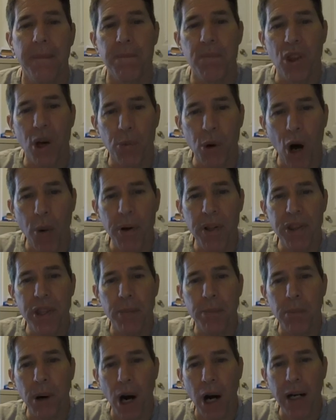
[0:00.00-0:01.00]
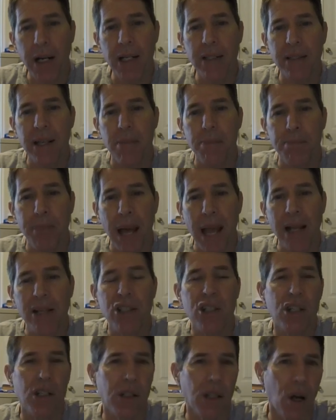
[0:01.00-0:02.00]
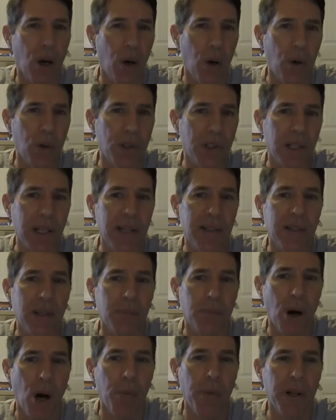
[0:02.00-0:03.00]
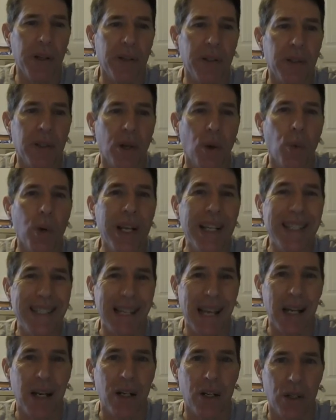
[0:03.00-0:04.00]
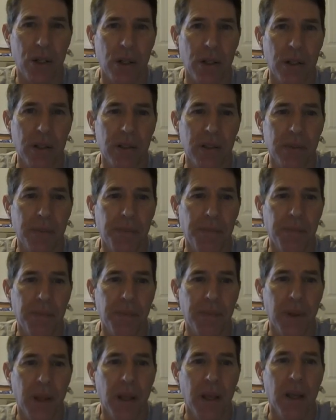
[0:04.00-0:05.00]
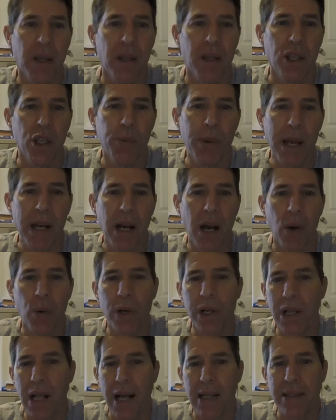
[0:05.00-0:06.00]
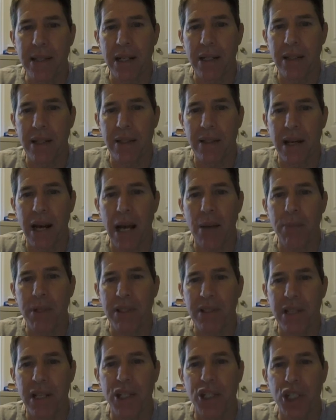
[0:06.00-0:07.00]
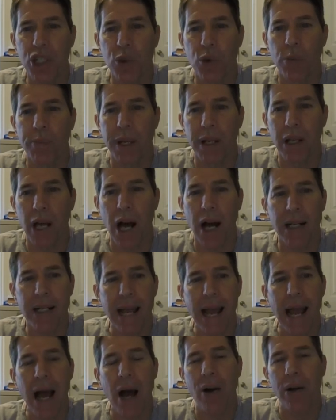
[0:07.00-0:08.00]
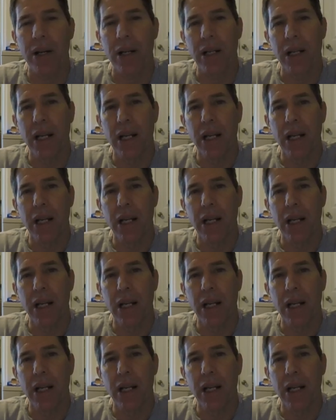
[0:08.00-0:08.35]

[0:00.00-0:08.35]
the moment the markets and banks close is the moment the reset occurs. You may not realize it at the time, but since you will be locked out